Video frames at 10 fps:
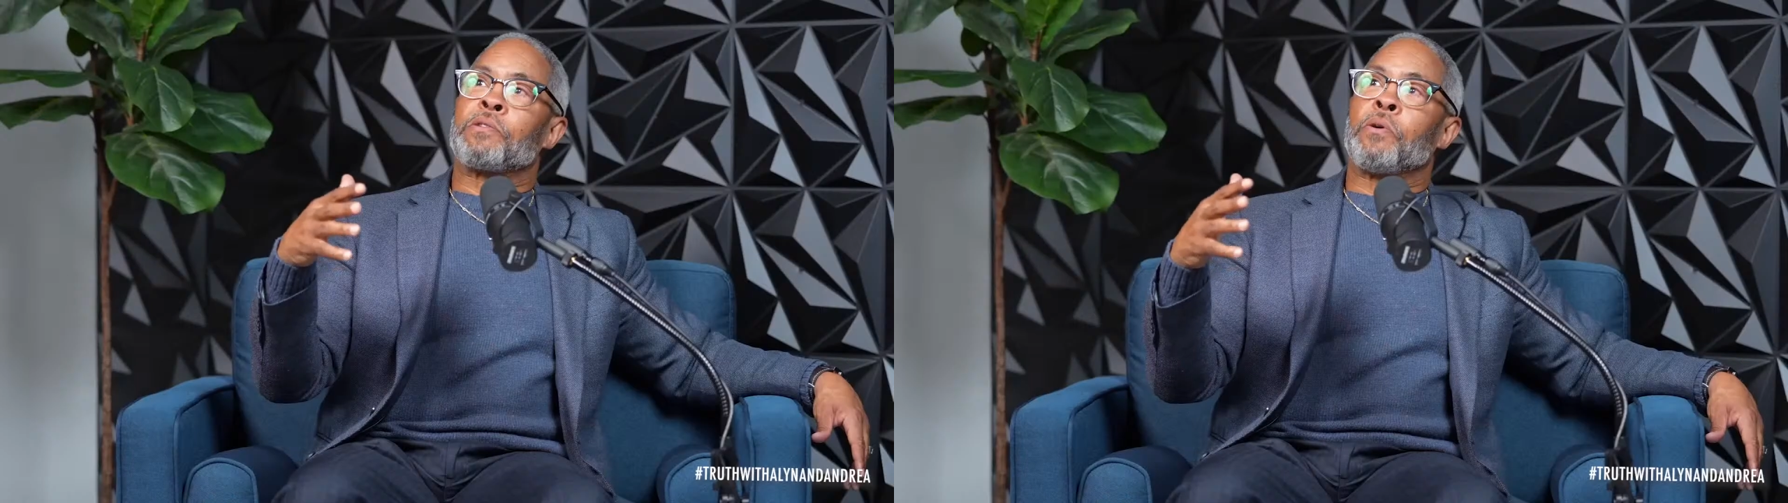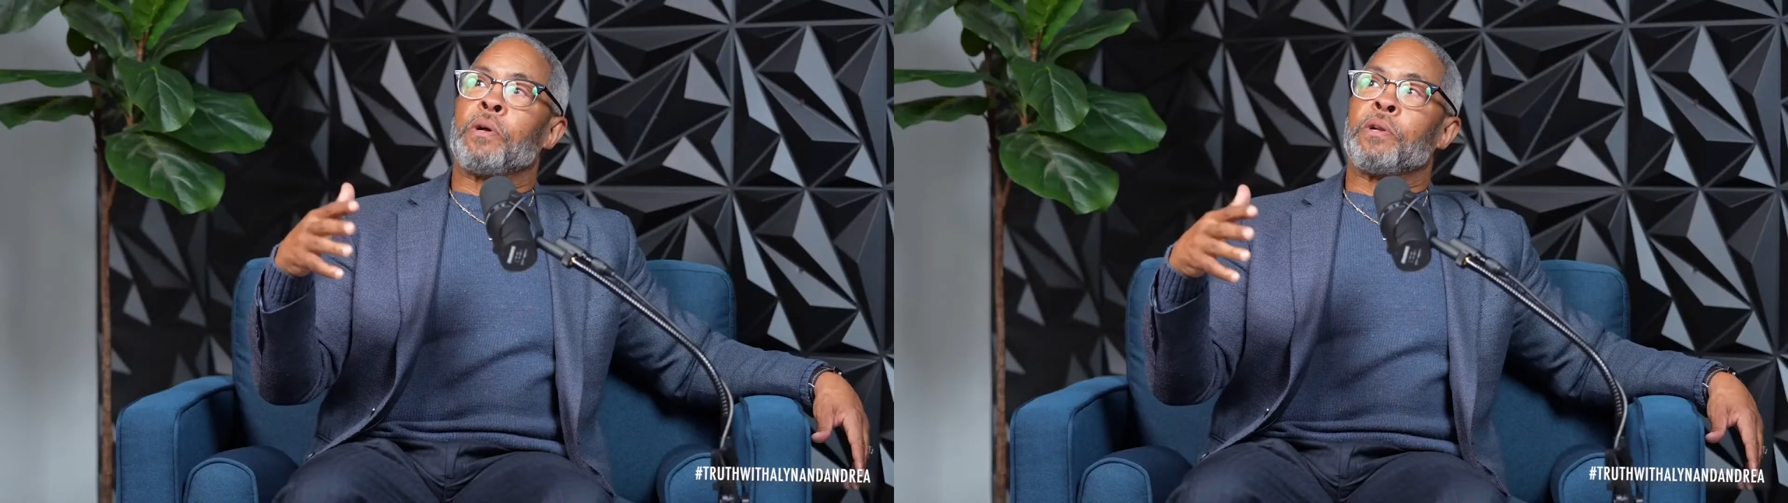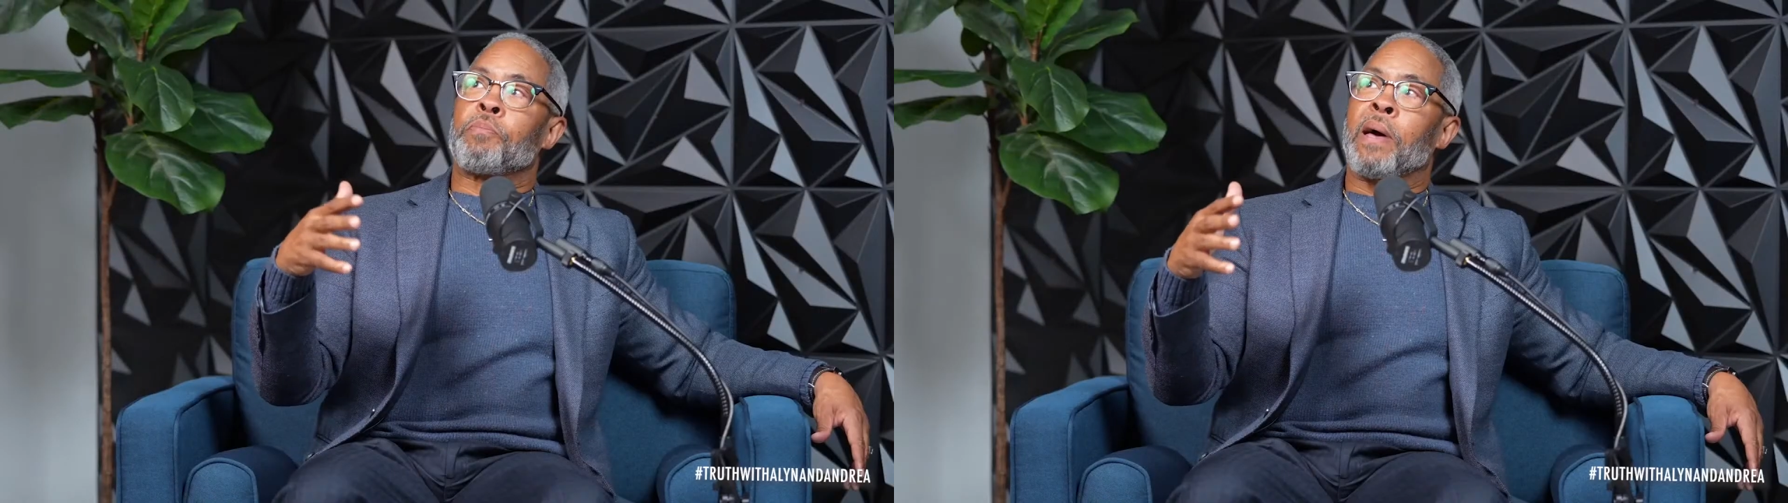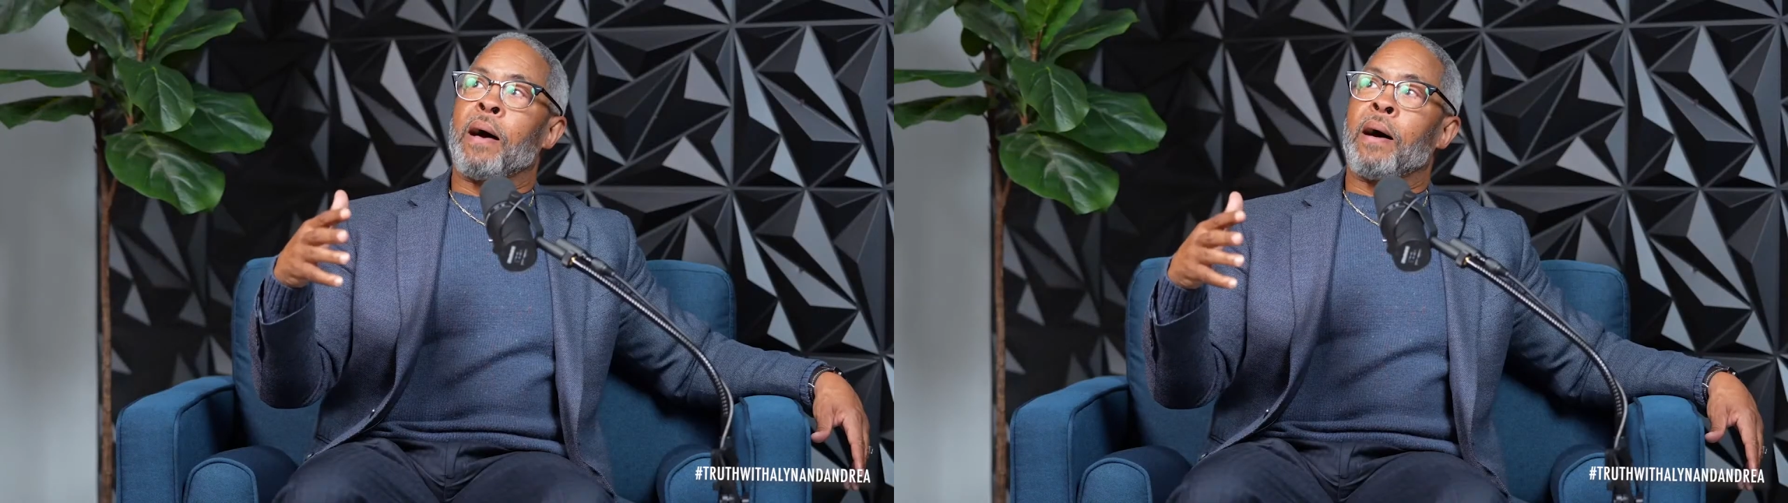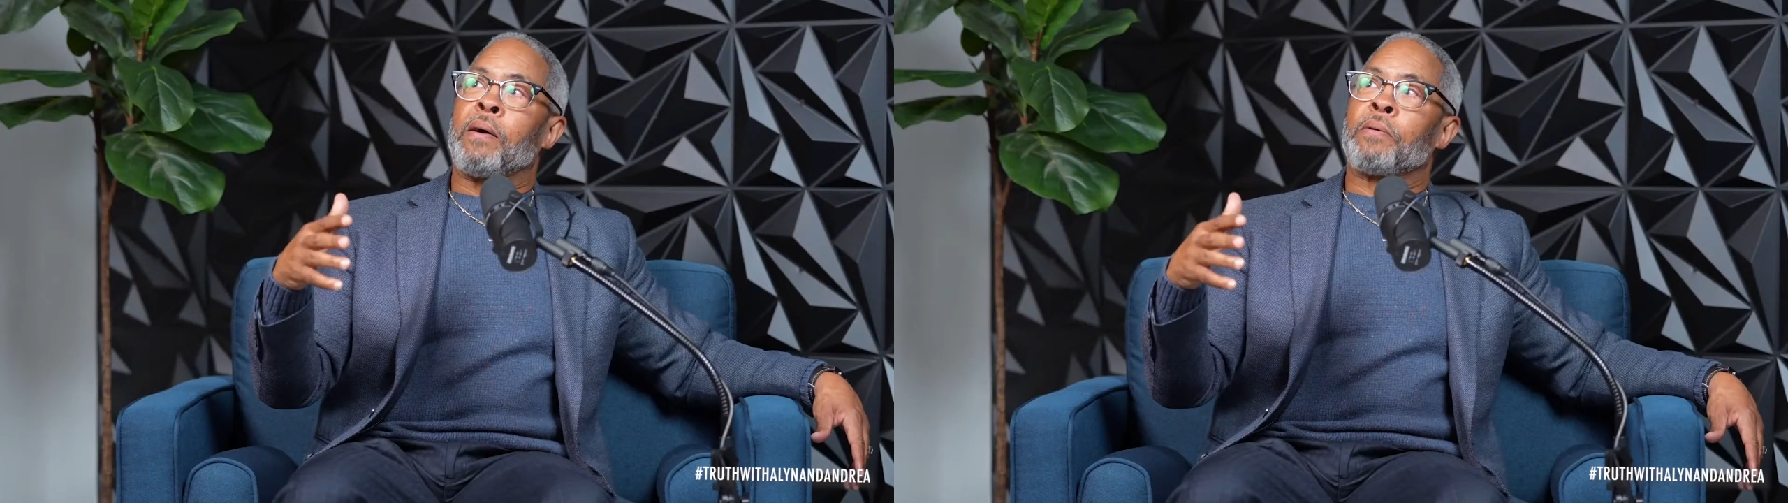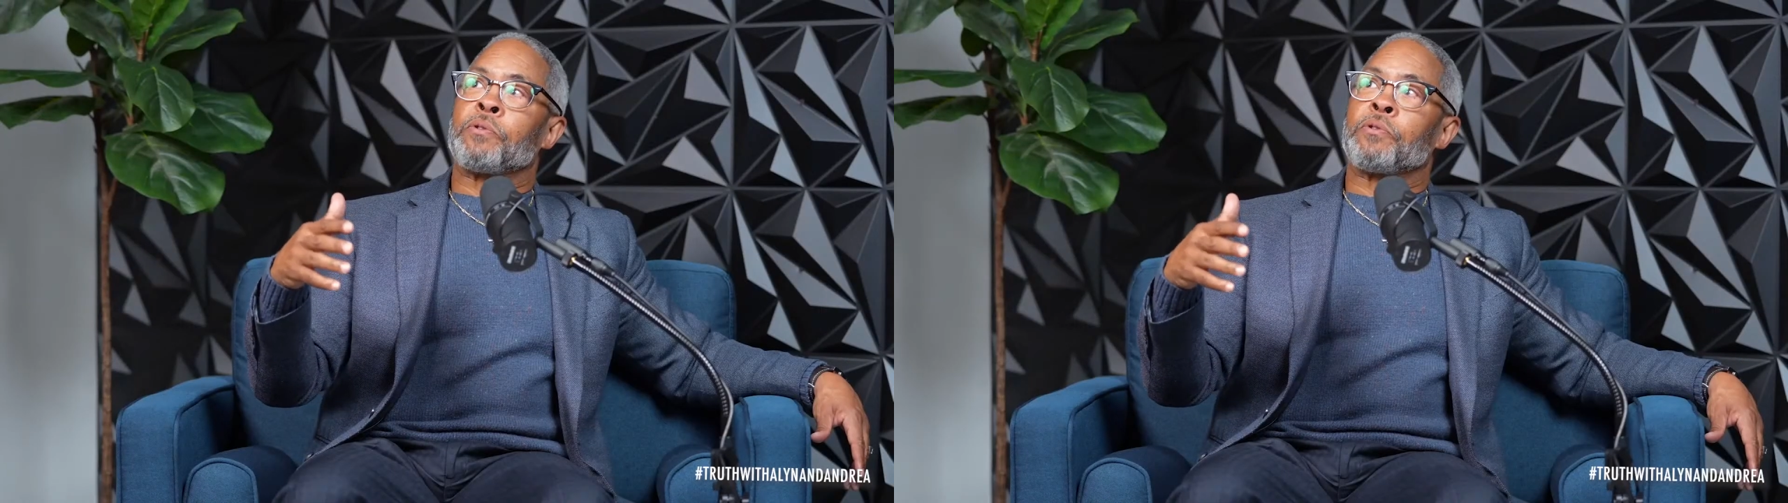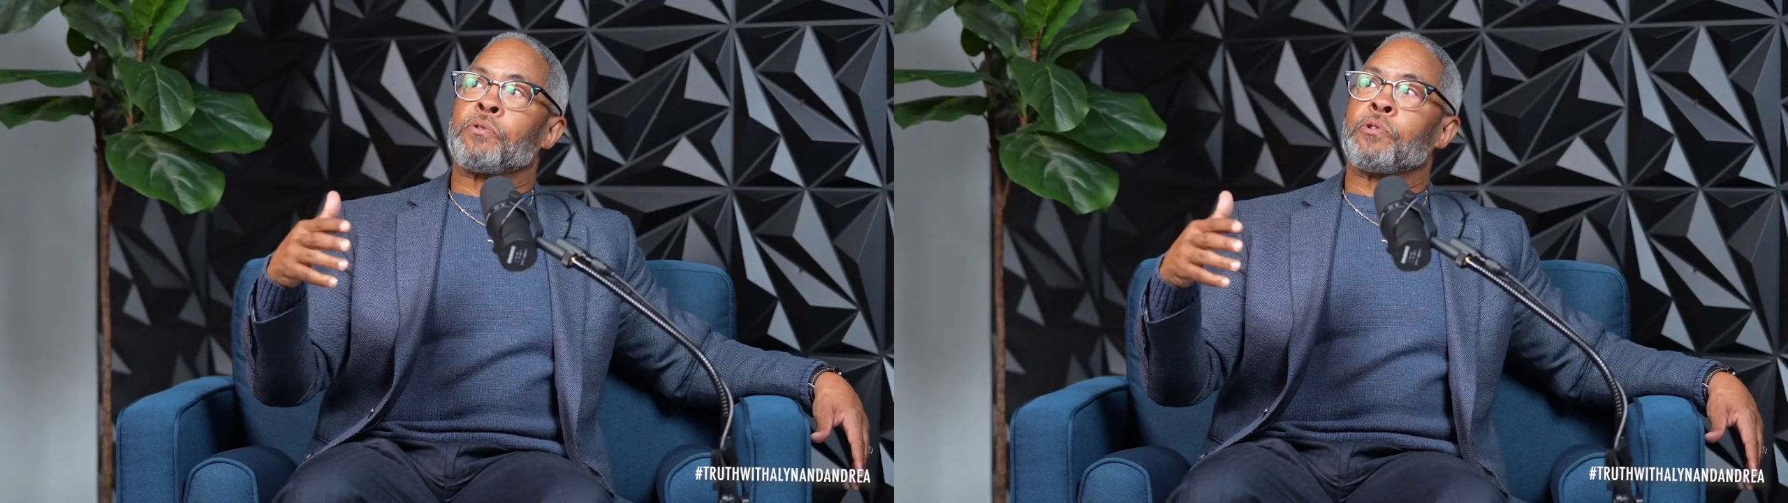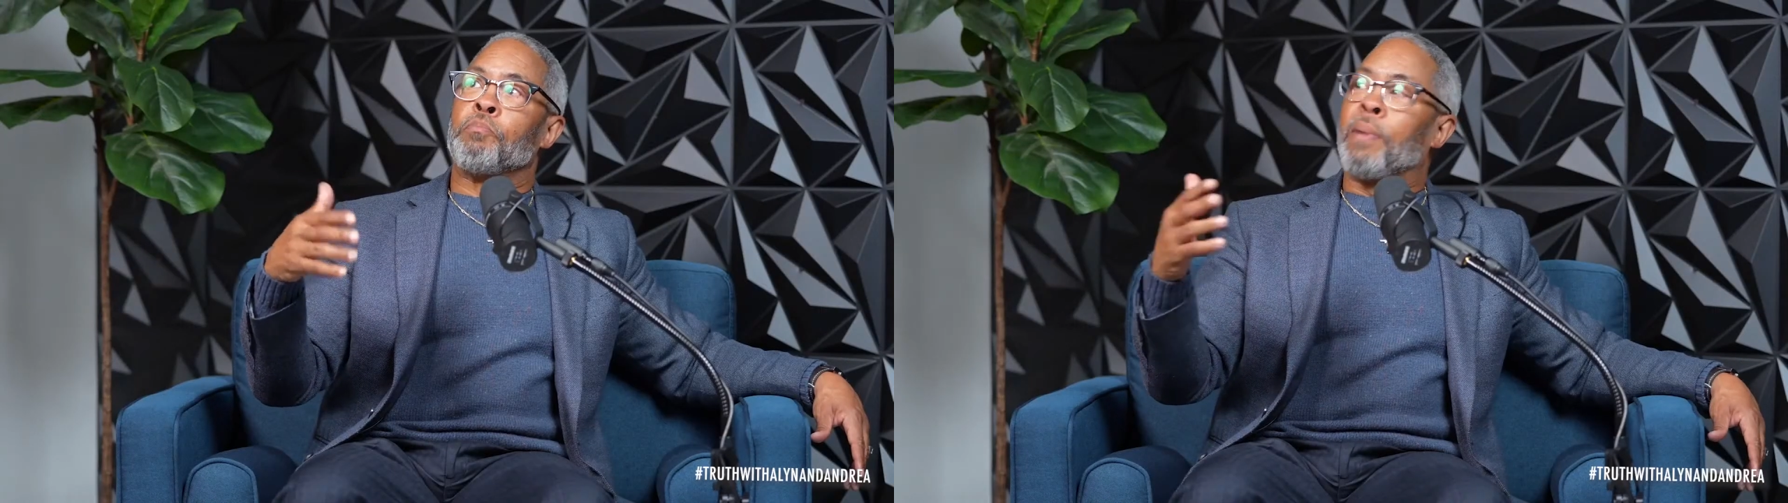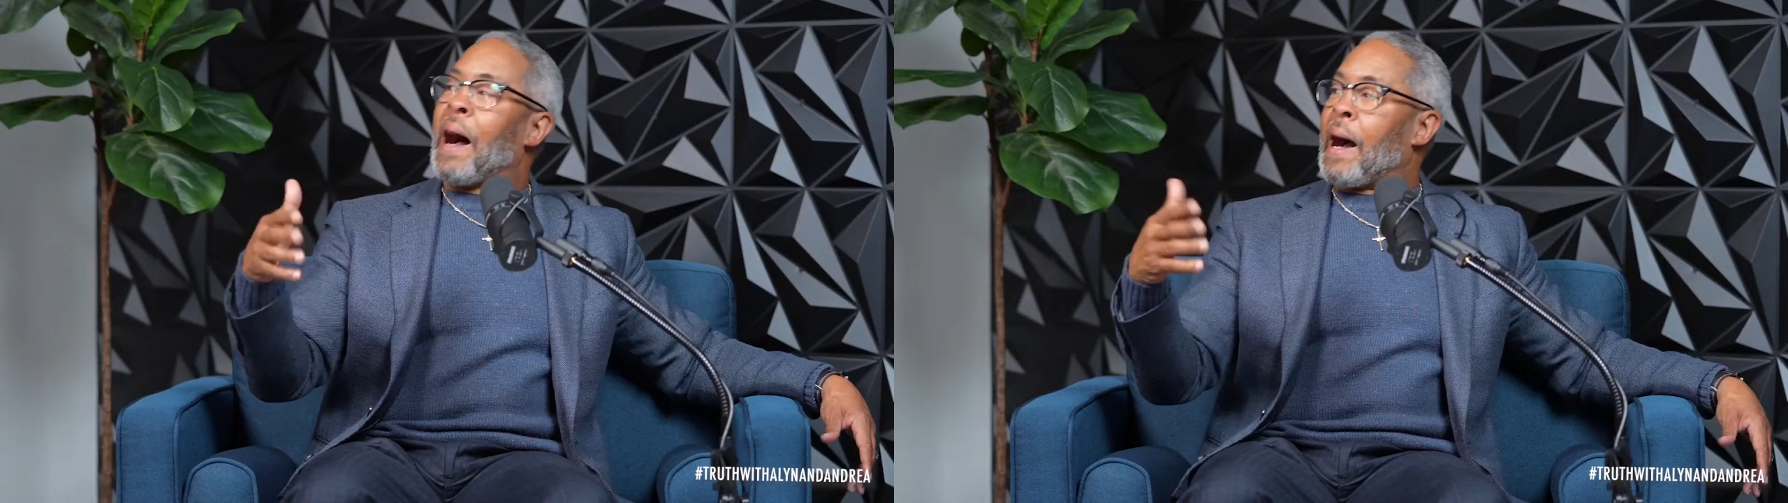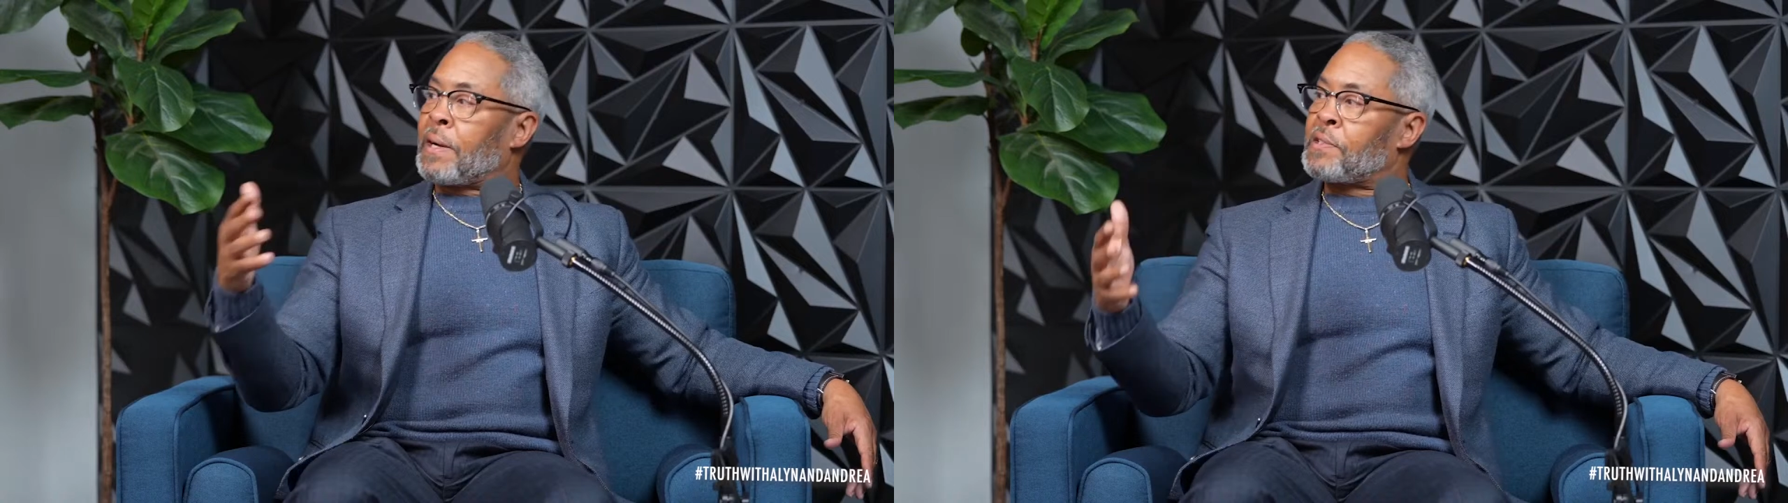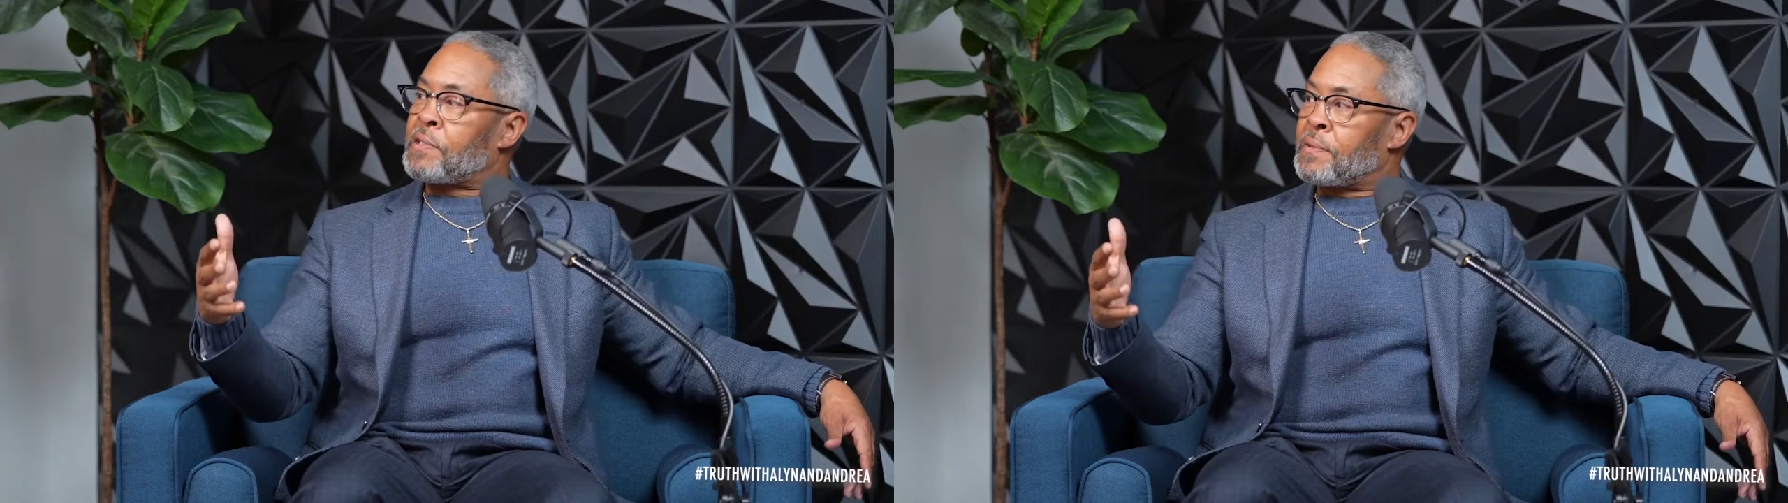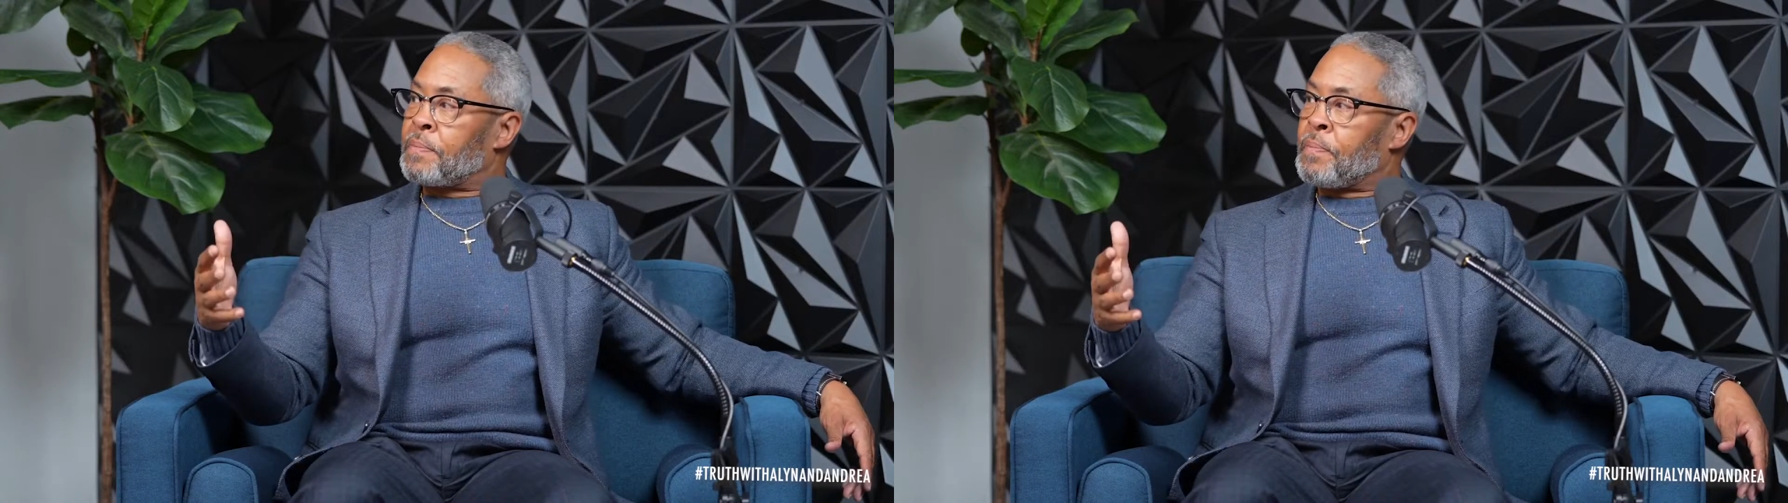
going to PAL to box.